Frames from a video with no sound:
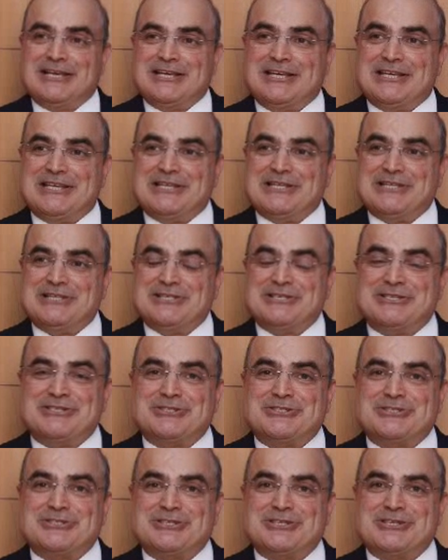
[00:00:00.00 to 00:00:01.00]

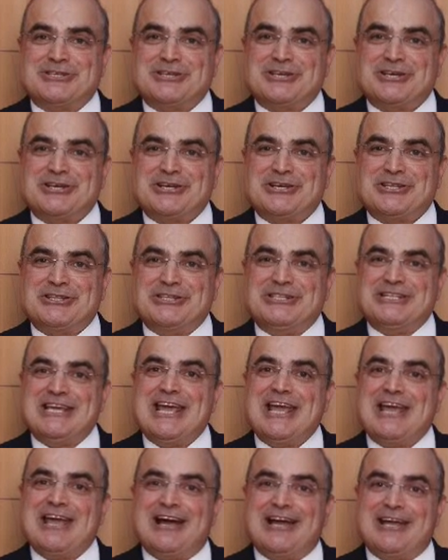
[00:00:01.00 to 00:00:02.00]
is the
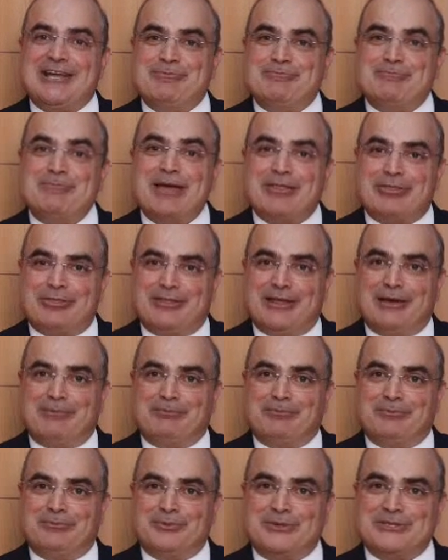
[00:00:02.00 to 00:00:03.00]
day I met
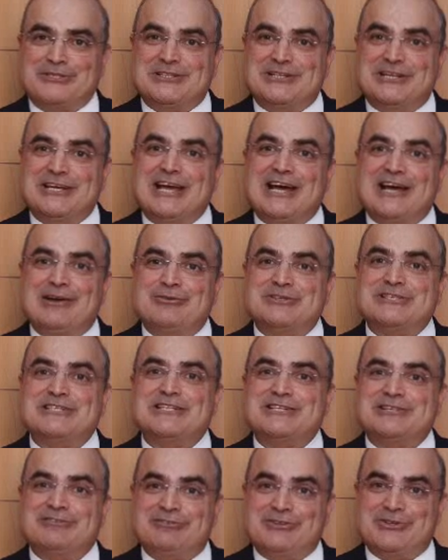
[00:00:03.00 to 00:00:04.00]
them was the day I was
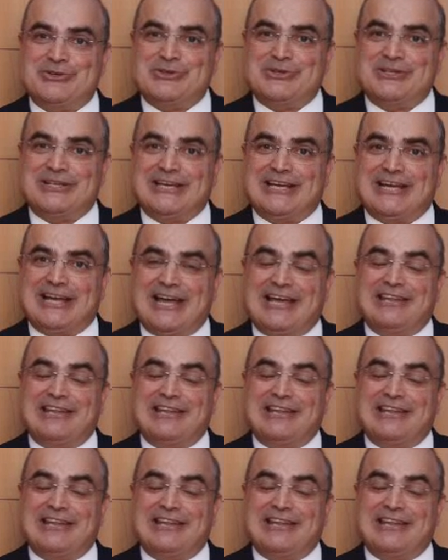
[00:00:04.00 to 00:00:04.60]
interviewing,